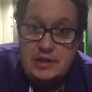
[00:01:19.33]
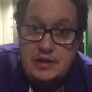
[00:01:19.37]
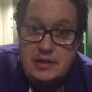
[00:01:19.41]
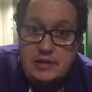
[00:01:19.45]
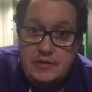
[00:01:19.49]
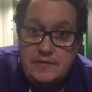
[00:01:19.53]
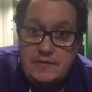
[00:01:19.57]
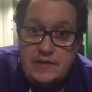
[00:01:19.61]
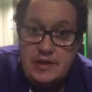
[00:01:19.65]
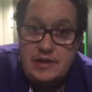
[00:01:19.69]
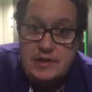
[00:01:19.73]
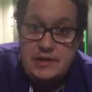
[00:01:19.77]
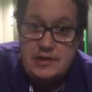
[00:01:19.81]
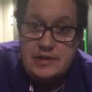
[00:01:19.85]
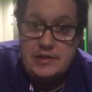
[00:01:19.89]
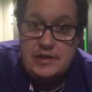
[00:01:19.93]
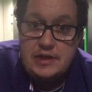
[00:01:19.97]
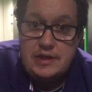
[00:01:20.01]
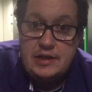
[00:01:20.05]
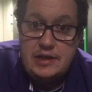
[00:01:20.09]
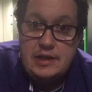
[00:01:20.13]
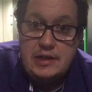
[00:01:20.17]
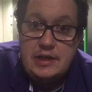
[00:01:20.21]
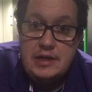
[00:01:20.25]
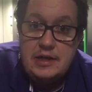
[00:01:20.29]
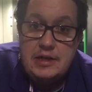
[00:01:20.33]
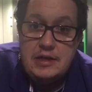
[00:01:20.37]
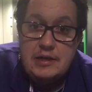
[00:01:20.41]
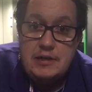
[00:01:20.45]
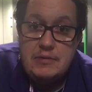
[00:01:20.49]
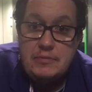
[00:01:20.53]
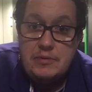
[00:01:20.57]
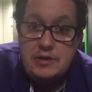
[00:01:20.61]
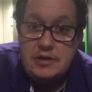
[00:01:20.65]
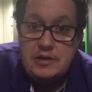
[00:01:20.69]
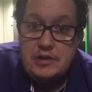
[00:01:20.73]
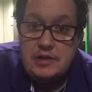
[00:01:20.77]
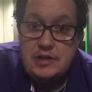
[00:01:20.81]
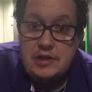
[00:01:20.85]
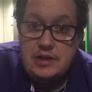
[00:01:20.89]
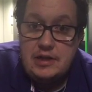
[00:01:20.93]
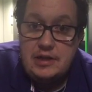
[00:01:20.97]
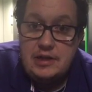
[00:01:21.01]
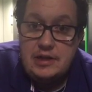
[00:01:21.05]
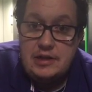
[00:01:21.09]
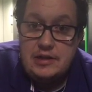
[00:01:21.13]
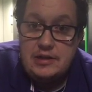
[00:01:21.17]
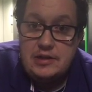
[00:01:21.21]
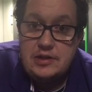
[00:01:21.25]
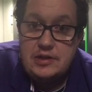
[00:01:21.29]
University, which
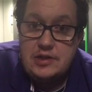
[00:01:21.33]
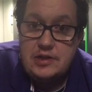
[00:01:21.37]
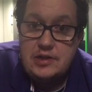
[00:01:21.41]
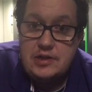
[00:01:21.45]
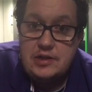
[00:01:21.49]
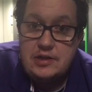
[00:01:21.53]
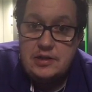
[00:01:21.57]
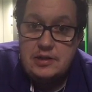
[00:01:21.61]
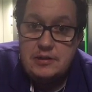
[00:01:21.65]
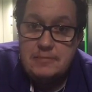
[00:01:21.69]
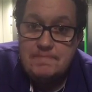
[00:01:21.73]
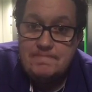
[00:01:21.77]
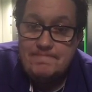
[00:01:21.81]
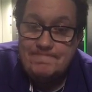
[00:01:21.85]
is